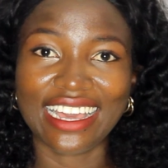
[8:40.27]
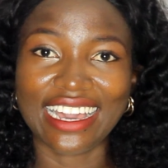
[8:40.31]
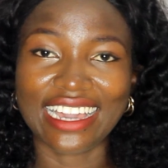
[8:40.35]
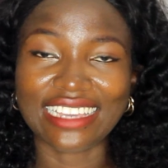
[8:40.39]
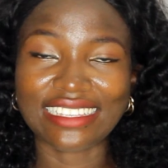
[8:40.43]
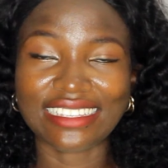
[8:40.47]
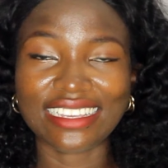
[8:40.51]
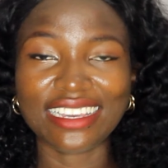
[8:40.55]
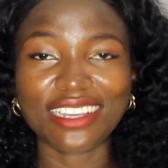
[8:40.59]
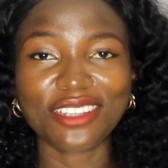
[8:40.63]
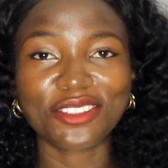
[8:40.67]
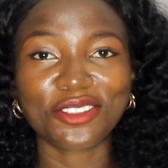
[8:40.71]

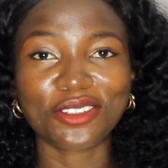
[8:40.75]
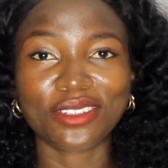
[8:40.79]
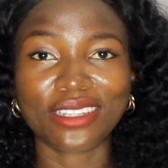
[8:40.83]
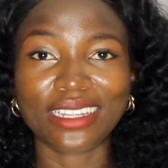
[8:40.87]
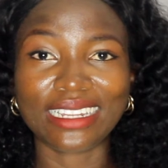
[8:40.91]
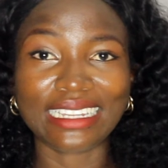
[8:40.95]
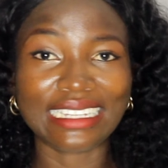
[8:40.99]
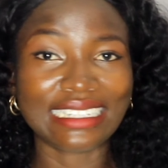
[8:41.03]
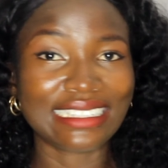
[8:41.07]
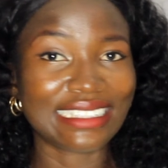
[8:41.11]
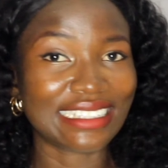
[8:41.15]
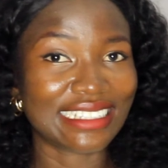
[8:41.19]
I started
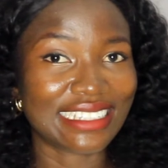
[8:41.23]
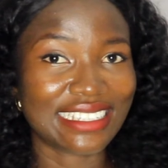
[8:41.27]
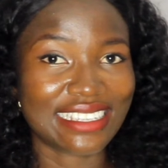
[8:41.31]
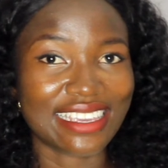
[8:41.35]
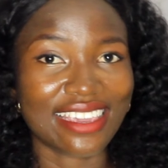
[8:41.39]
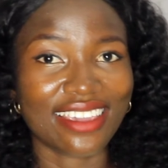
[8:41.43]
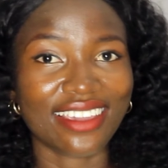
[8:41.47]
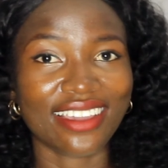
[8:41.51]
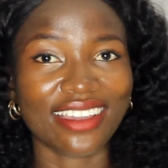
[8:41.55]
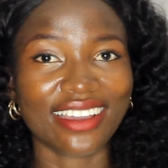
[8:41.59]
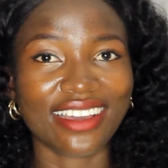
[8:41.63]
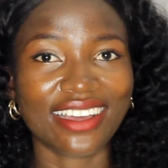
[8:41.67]
journaling
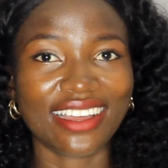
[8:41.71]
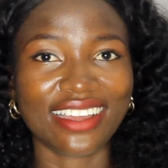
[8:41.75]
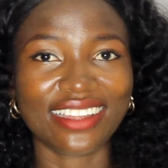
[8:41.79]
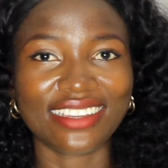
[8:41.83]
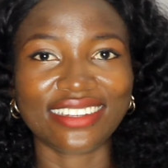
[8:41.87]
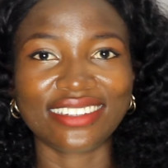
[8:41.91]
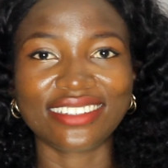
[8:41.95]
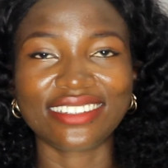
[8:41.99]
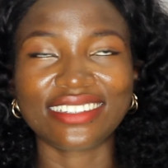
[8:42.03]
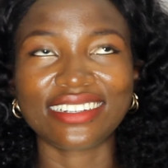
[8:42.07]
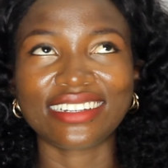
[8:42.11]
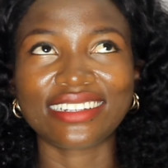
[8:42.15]
this year
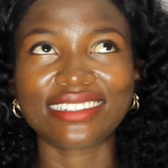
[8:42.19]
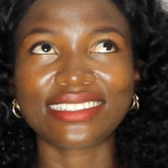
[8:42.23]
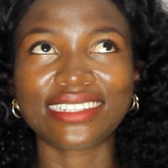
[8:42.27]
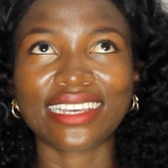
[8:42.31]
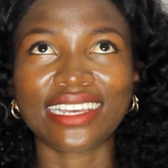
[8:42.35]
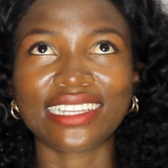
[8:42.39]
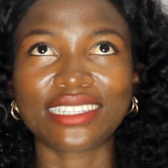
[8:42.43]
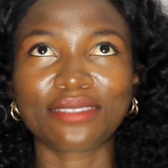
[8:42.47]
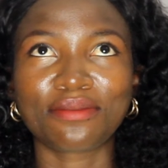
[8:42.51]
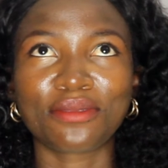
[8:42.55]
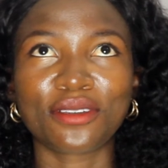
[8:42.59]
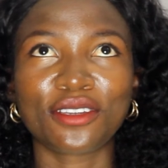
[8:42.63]
and it
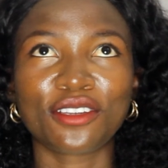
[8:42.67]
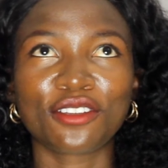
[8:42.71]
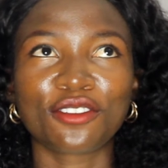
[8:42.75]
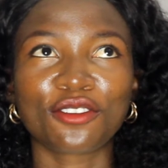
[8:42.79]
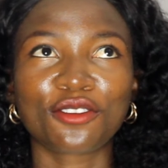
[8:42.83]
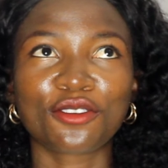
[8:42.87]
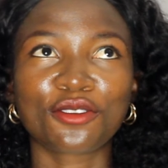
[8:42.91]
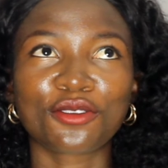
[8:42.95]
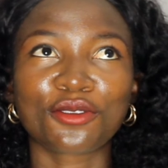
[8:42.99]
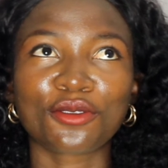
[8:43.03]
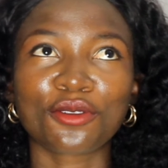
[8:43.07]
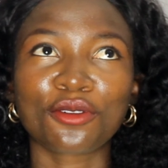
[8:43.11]
has been
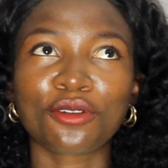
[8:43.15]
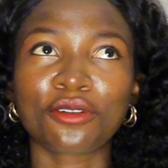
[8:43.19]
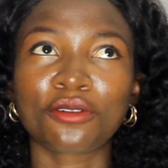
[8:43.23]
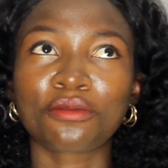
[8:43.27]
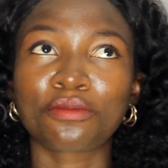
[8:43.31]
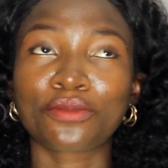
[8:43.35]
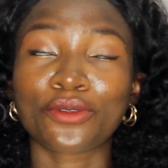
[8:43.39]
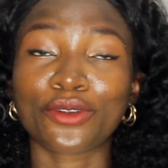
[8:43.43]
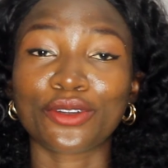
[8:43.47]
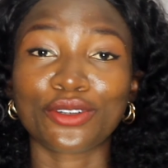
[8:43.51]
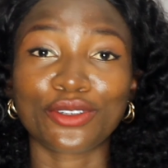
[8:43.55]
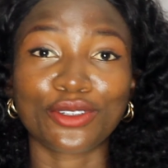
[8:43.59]

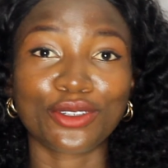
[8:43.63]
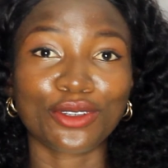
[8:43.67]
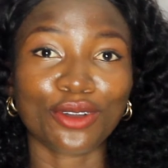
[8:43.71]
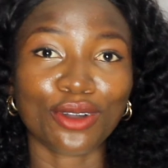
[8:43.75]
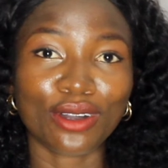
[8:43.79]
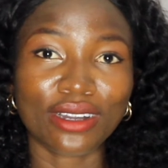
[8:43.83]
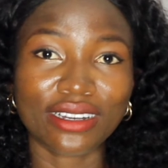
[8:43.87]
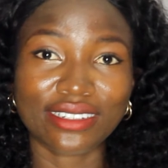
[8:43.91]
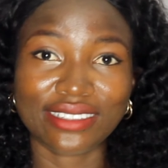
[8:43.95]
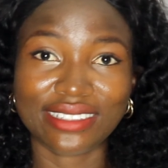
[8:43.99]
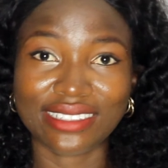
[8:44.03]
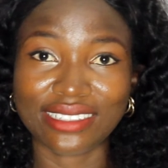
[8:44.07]
so
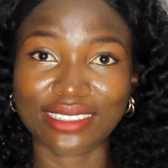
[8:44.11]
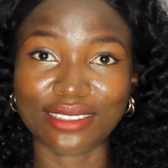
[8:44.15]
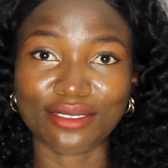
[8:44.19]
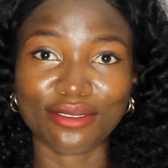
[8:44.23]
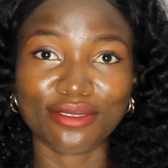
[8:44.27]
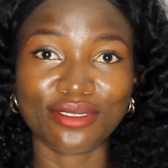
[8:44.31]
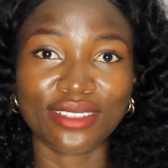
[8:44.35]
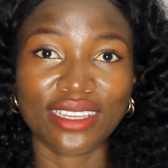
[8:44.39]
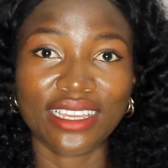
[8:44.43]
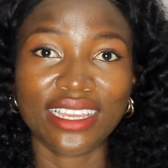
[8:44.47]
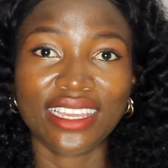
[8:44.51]
productive.